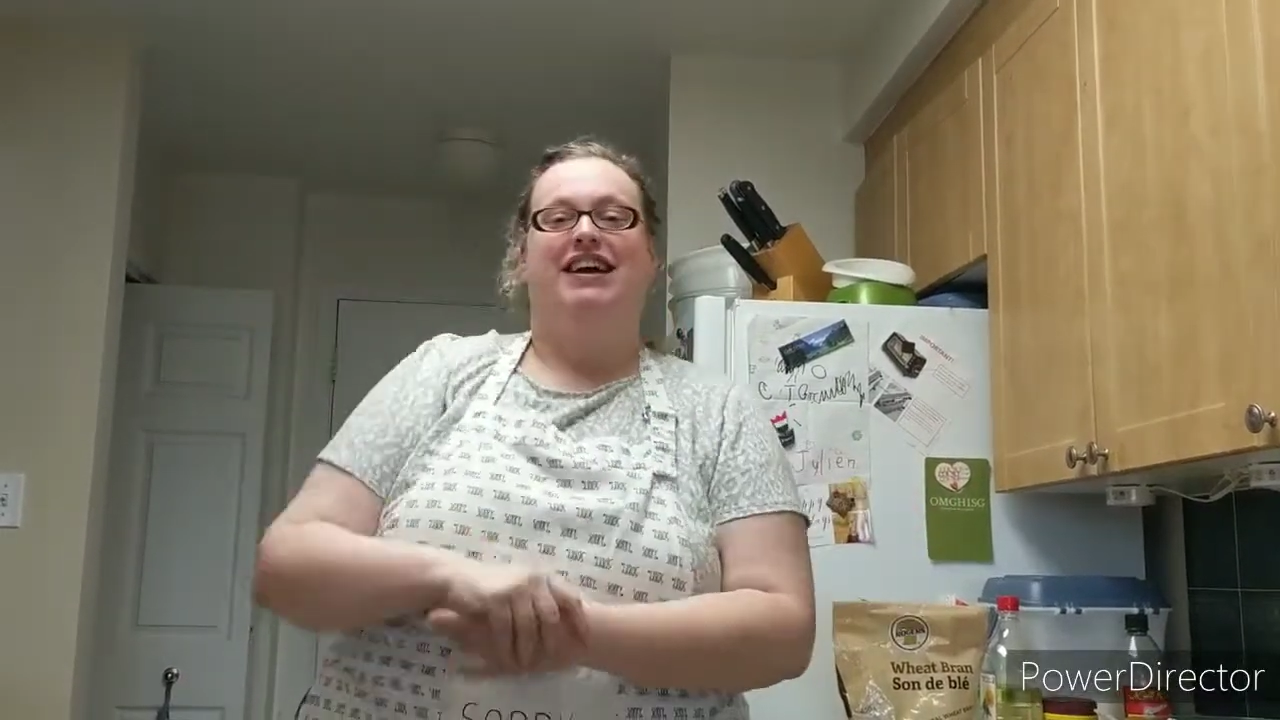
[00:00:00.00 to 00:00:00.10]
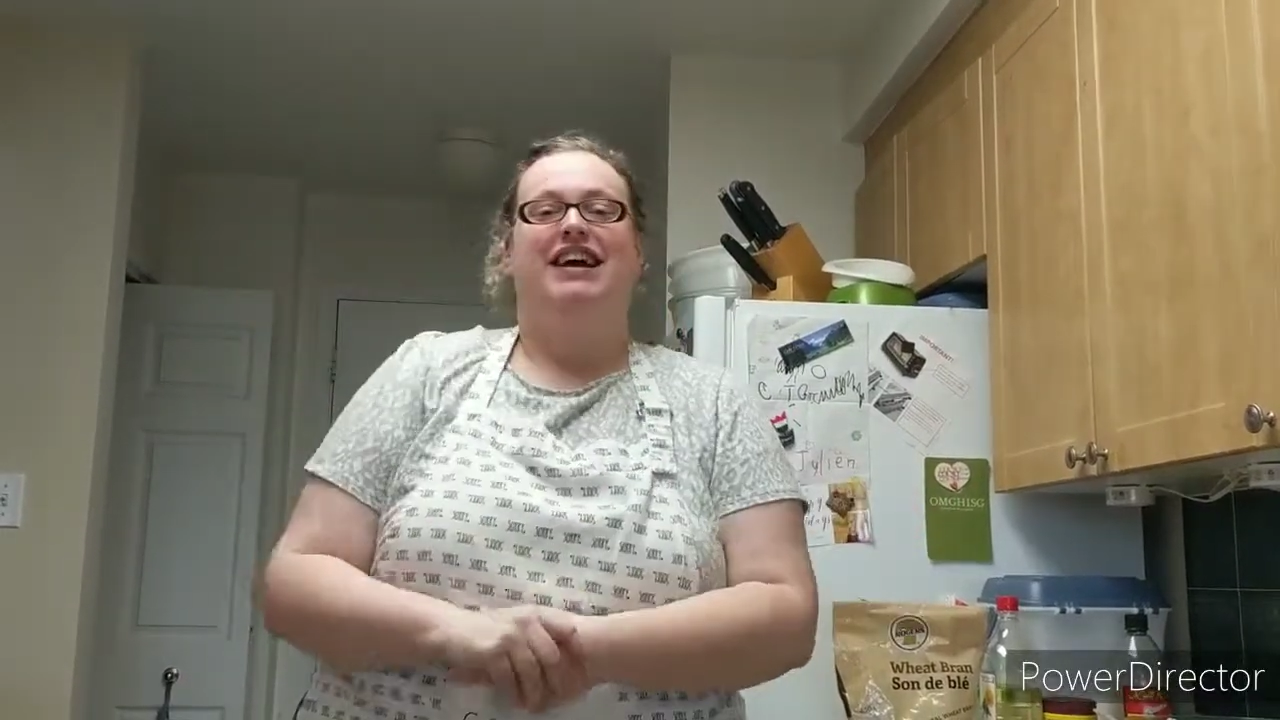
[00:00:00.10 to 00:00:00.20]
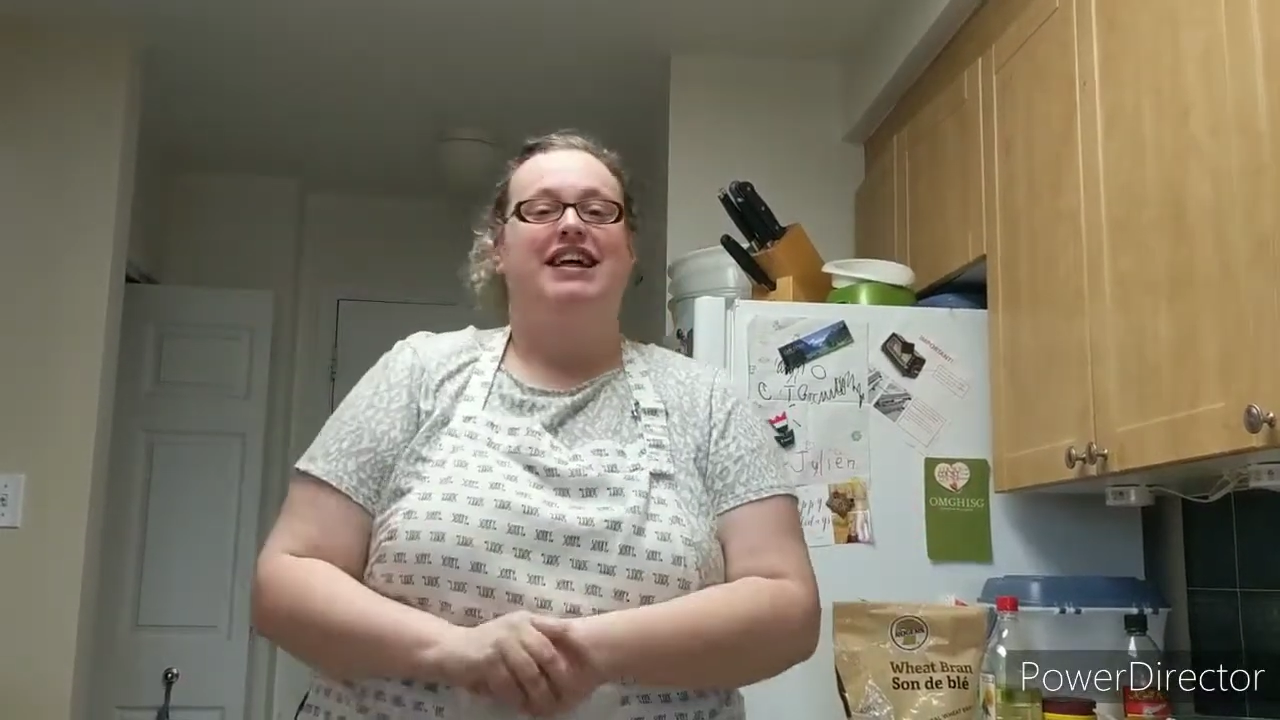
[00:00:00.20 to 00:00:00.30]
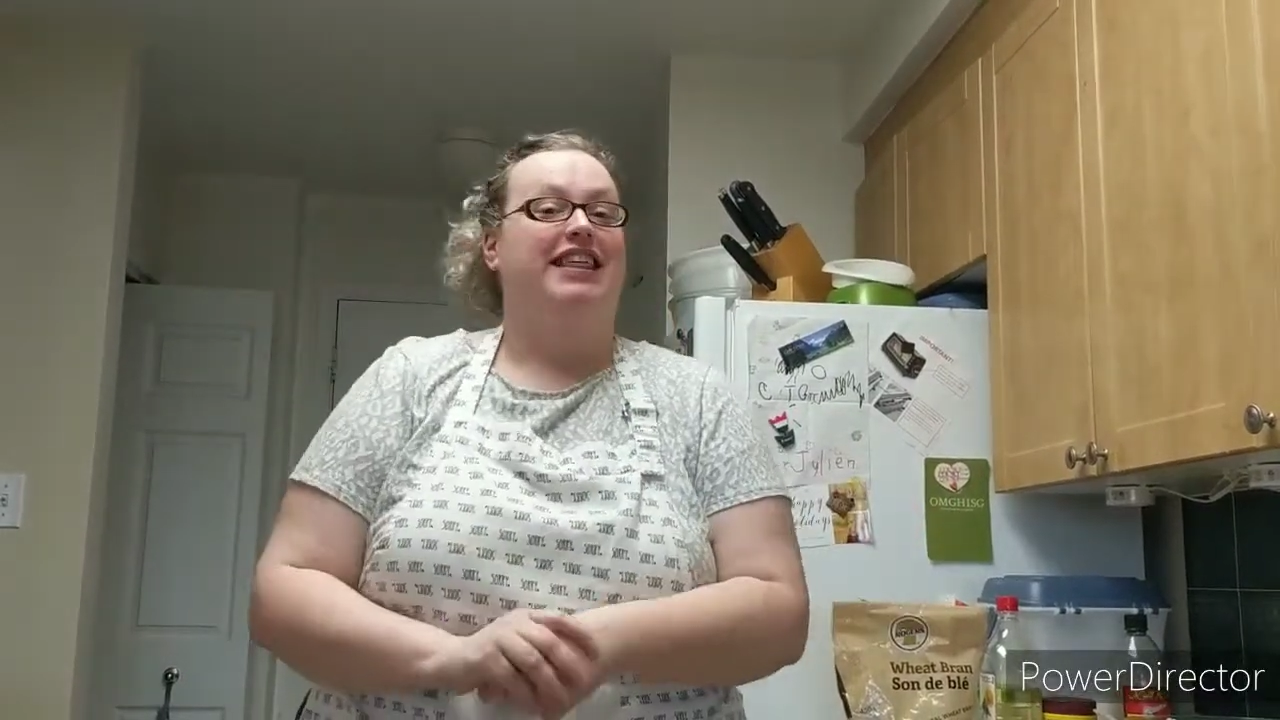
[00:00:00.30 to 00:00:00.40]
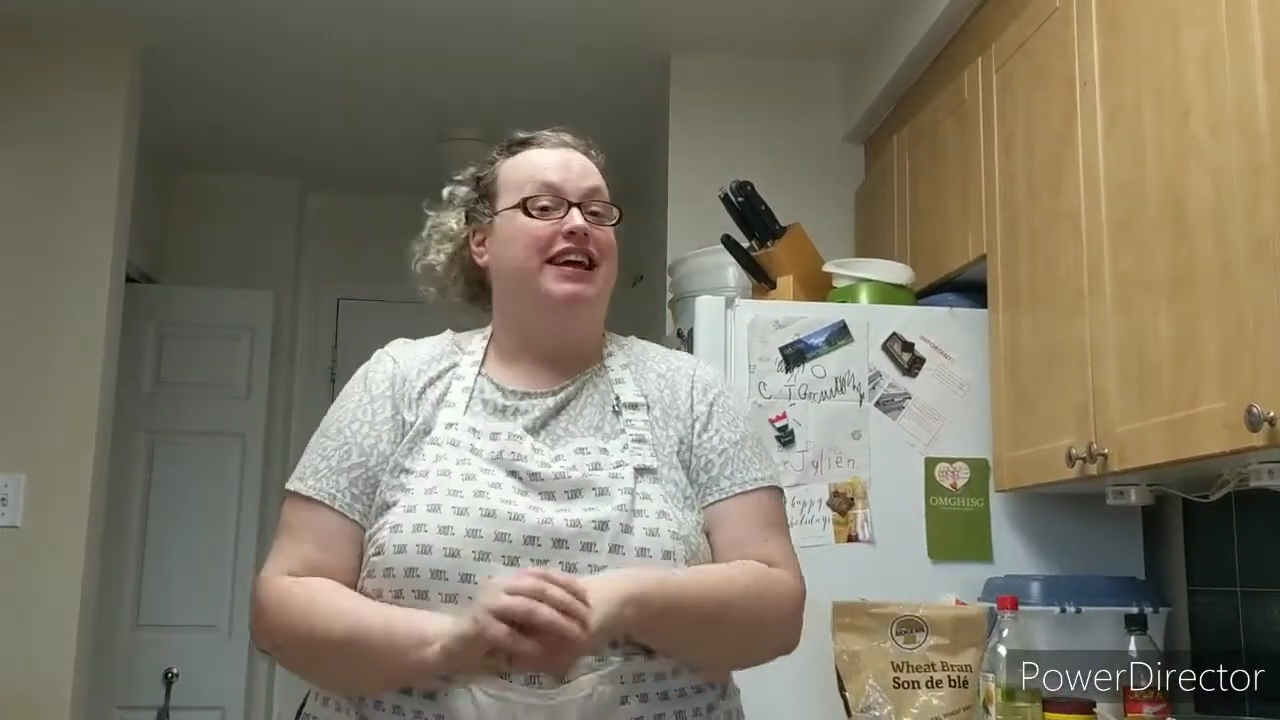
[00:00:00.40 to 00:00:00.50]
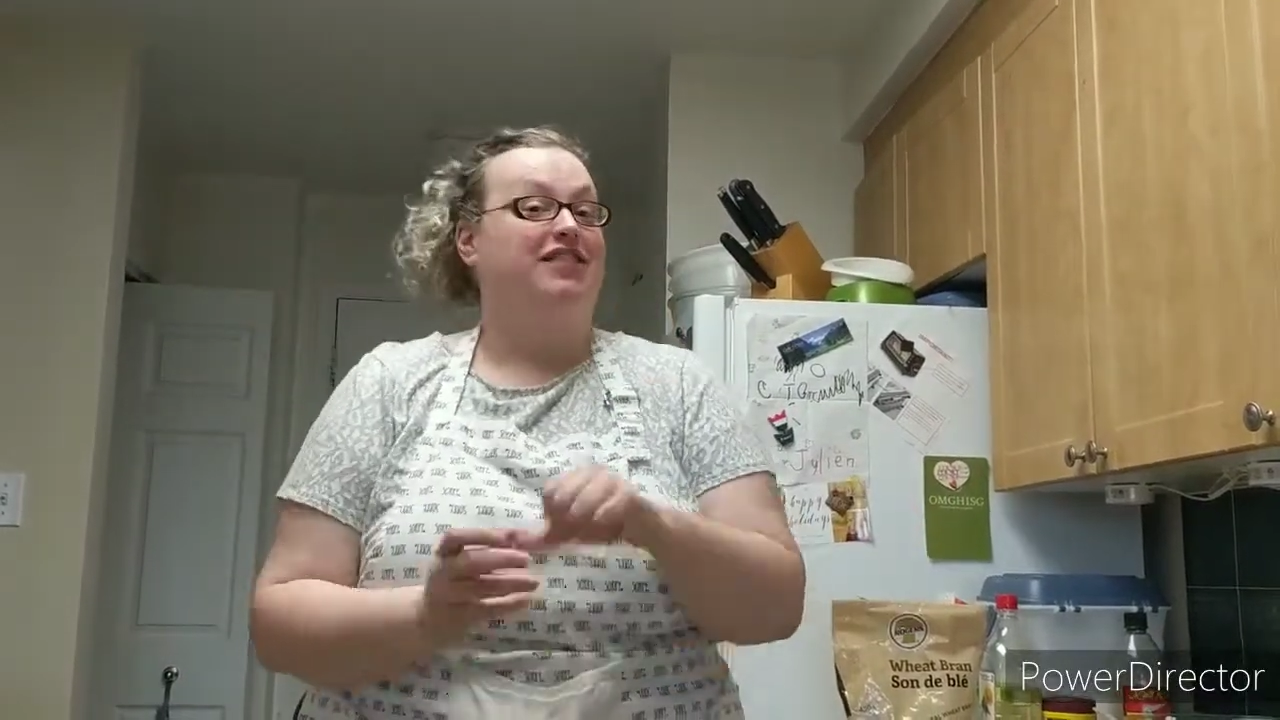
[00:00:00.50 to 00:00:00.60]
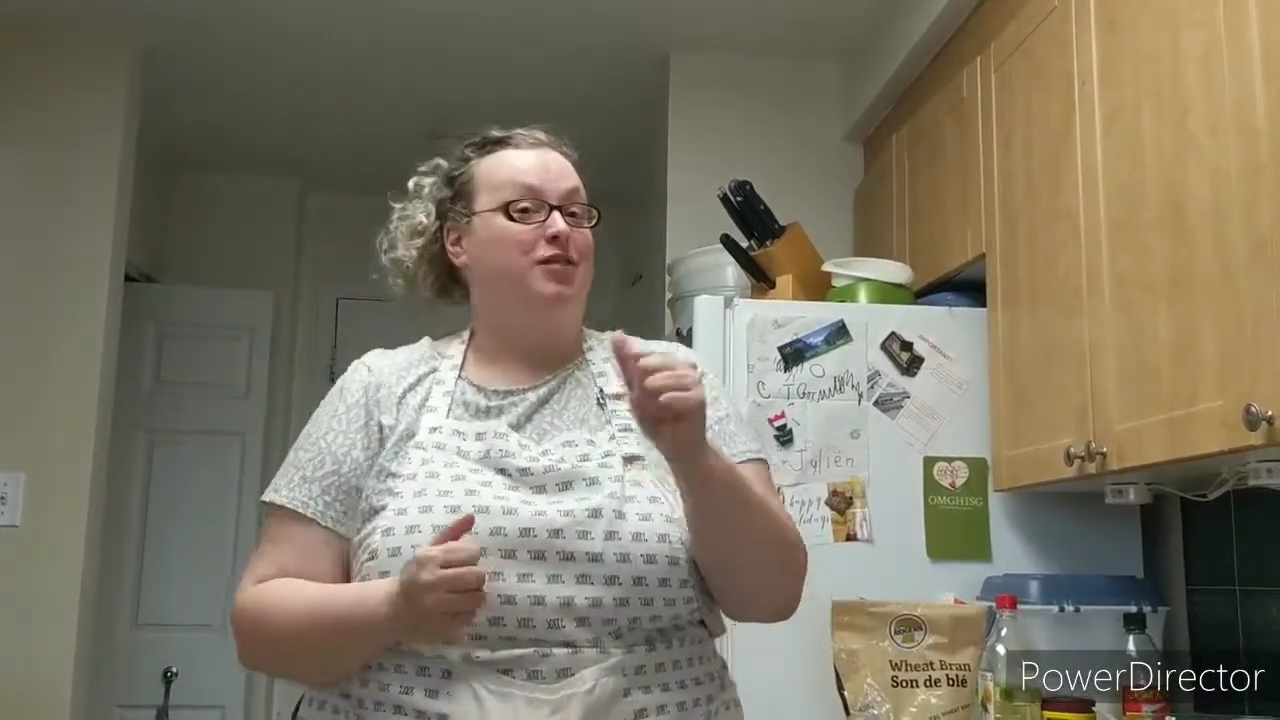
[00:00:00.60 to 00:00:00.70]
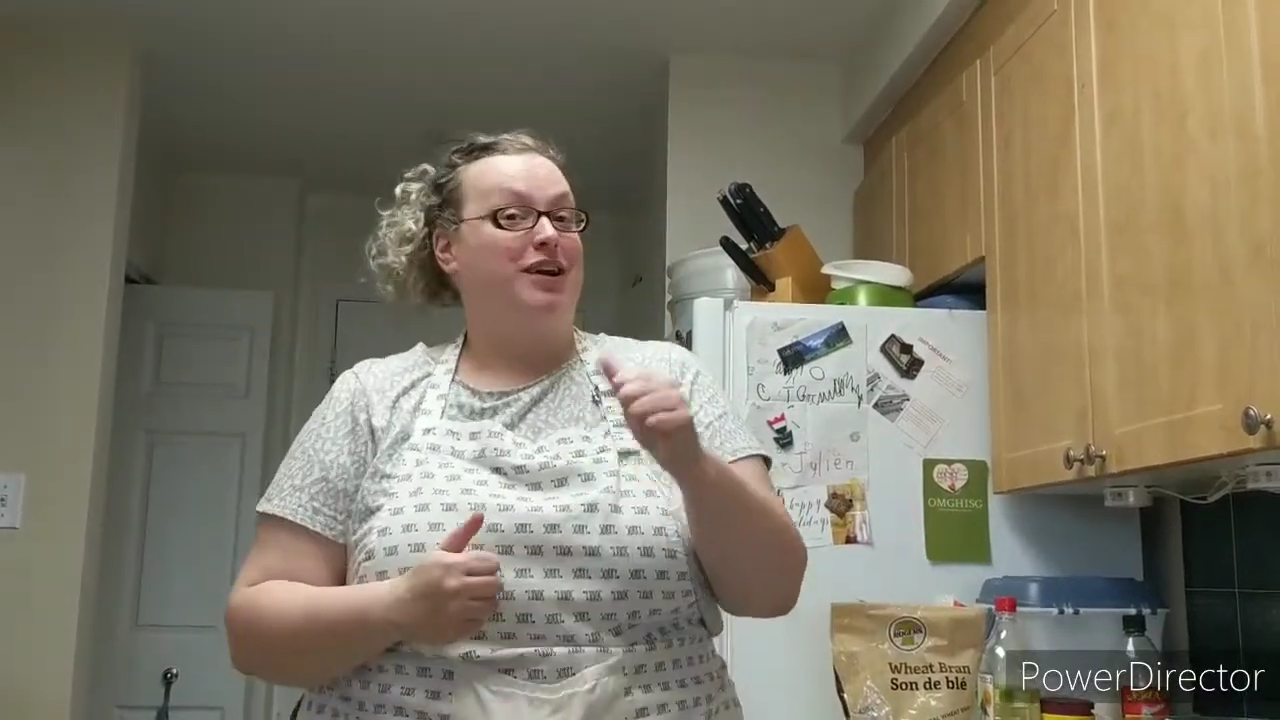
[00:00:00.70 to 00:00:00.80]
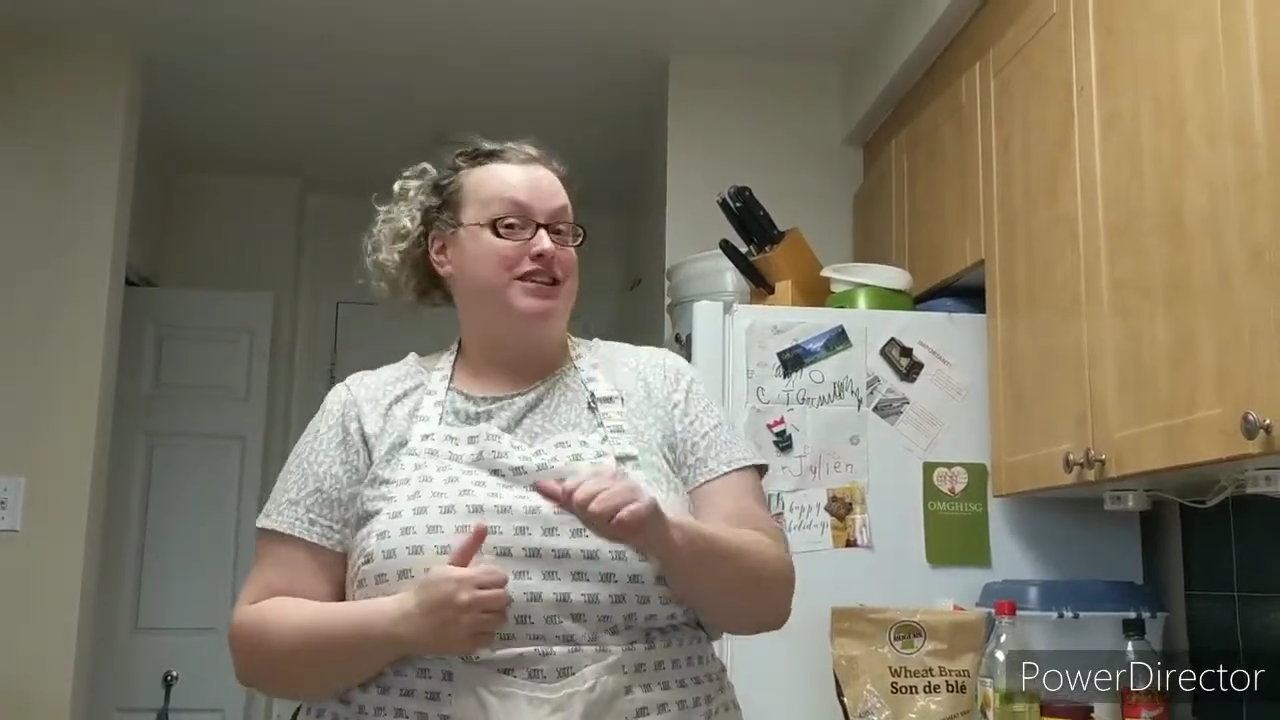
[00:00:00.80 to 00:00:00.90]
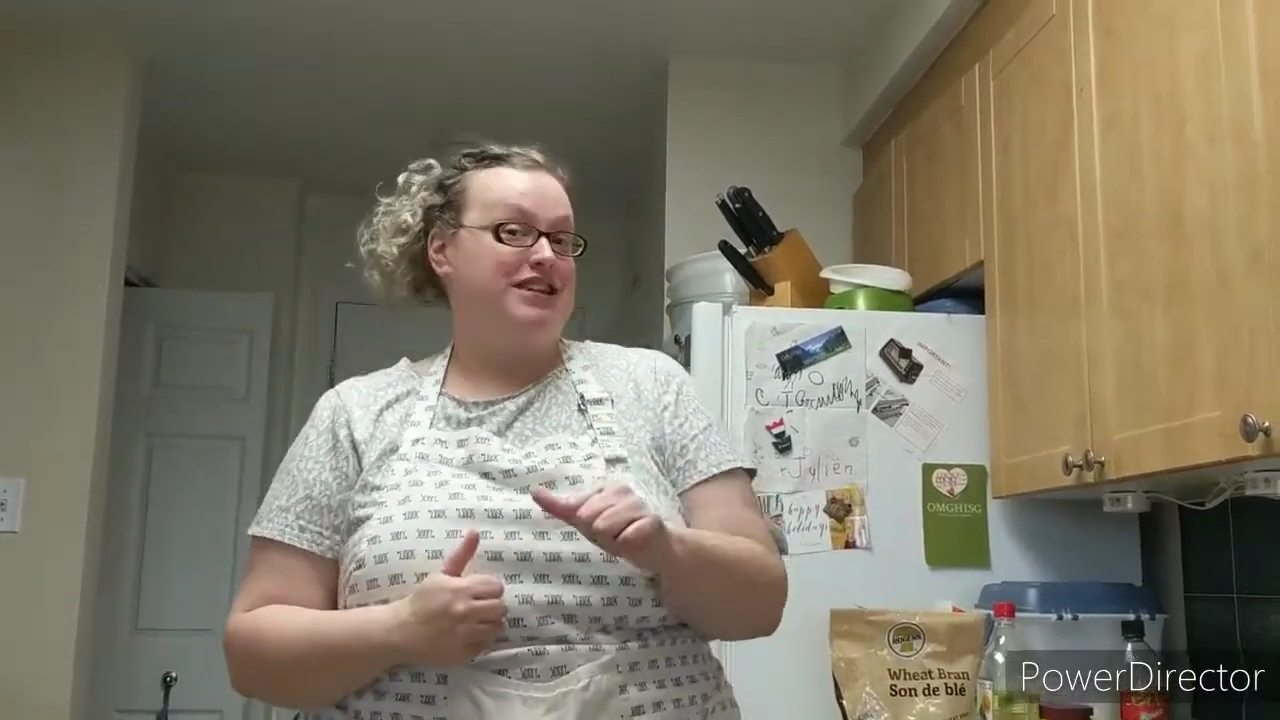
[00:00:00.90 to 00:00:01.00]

Thanks for watching